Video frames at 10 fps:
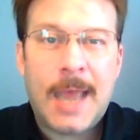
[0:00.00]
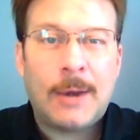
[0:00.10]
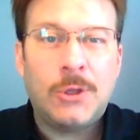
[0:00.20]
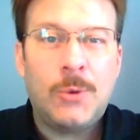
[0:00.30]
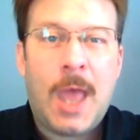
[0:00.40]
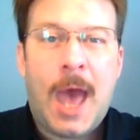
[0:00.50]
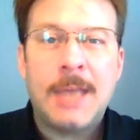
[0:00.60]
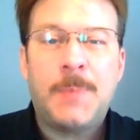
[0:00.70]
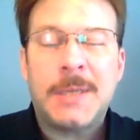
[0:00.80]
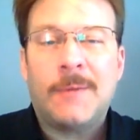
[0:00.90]
That'll do it,
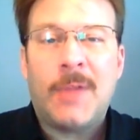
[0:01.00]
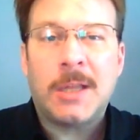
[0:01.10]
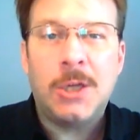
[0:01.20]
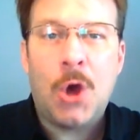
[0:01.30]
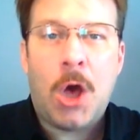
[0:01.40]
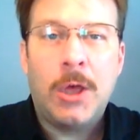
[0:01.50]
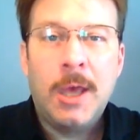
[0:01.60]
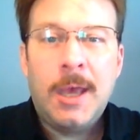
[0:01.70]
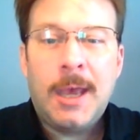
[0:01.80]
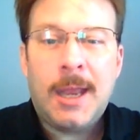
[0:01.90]
guys. Best of luck to you all.
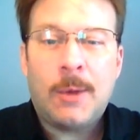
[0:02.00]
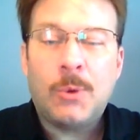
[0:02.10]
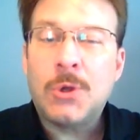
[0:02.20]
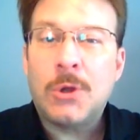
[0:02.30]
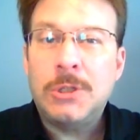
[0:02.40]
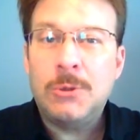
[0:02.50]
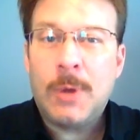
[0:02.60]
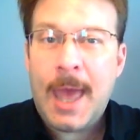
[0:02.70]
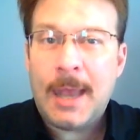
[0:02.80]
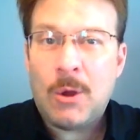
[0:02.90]
And I will talk to
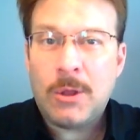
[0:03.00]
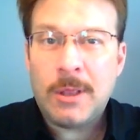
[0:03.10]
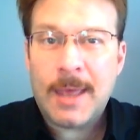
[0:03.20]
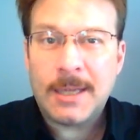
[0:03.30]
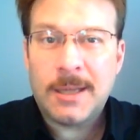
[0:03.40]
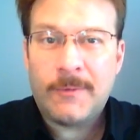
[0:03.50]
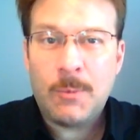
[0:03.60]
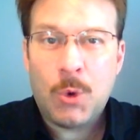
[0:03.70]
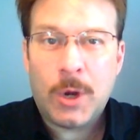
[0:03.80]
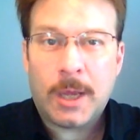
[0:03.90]
you again on
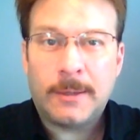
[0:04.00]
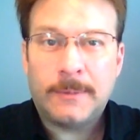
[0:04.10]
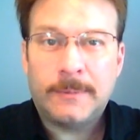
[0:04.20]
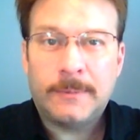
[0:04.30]
Thanksgiving morning.